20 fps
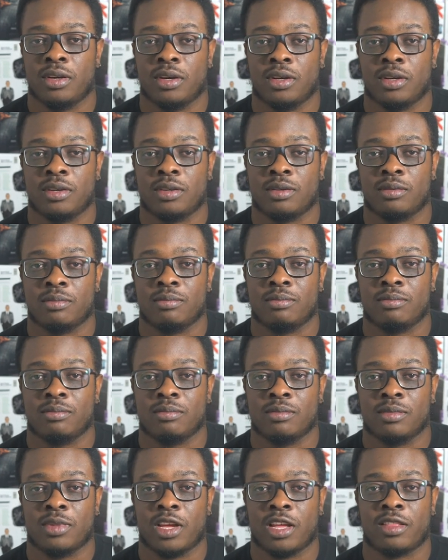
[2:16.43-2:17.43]
Um,
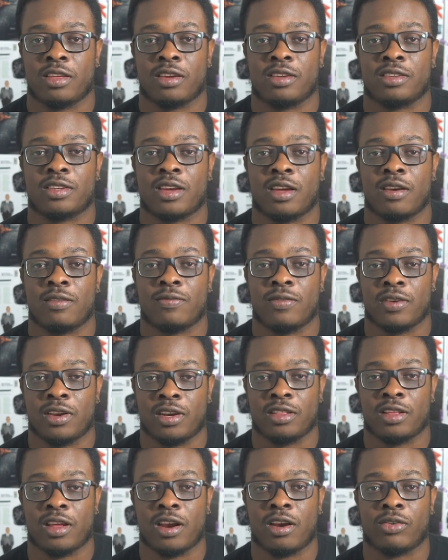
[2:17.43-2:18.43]
I think it's kind of
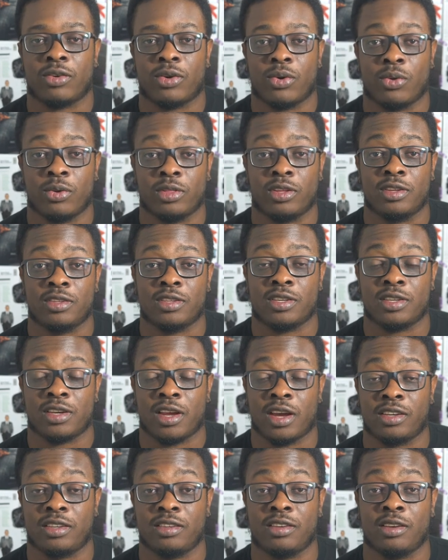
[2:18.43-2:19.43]
funny that I record these at
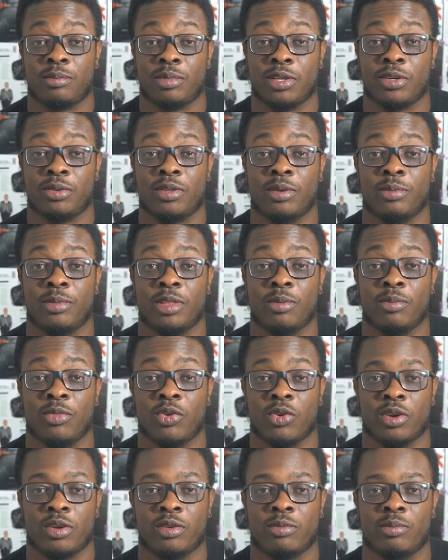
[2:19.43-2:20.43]
night and upload them in the
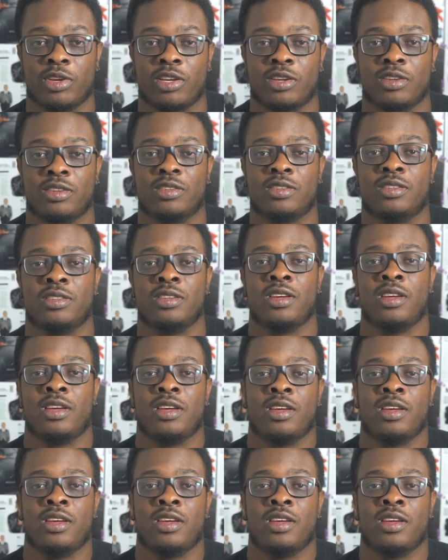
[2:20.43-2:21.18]
morning because